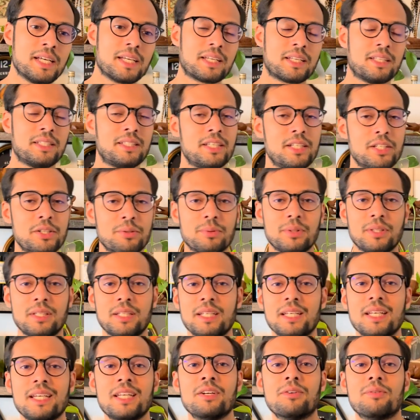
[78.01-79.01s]

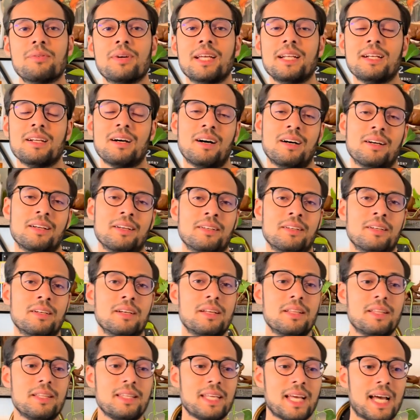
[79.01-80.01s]
continually iterate on
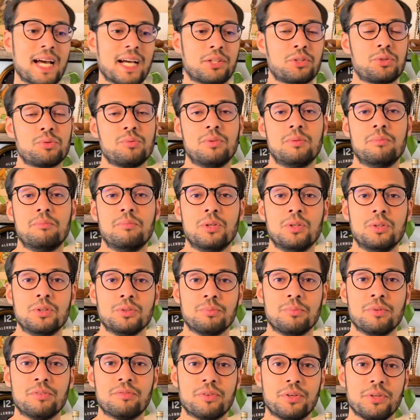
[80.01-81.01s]
the actual
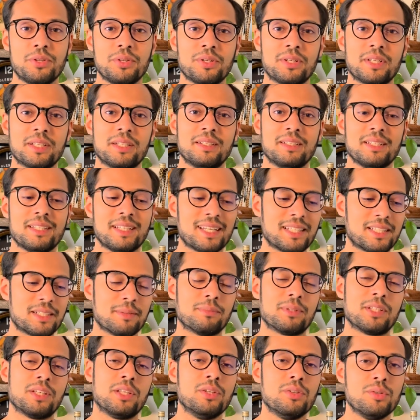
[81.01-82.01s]
mold before you can get
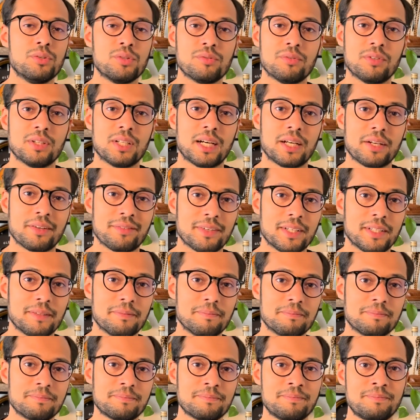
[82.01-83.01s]
something useful out of it.
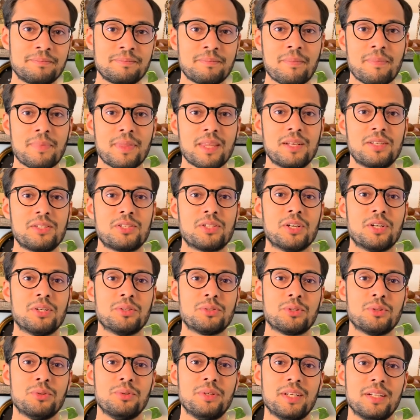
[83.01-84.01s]
So
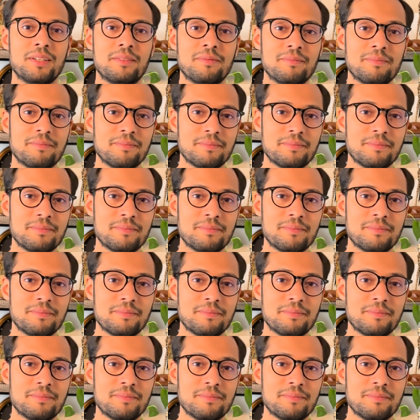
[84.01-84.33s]
tune in.